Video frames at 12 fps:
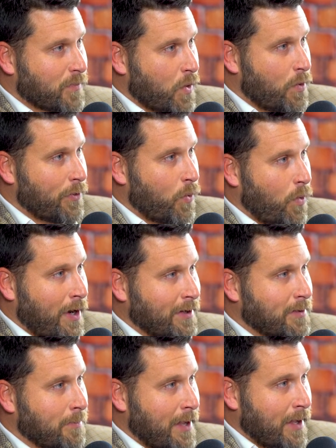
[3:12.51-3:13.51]
when the
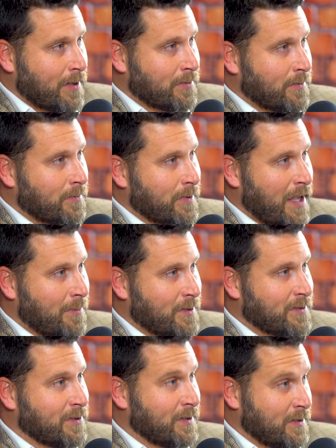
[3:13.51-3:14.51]
white man came
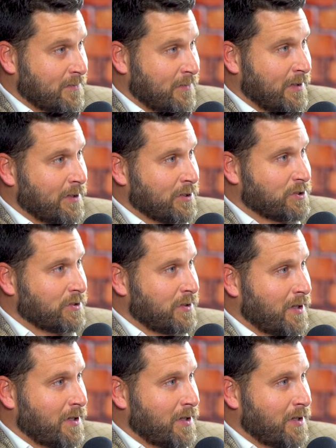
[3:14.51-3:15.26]
into his village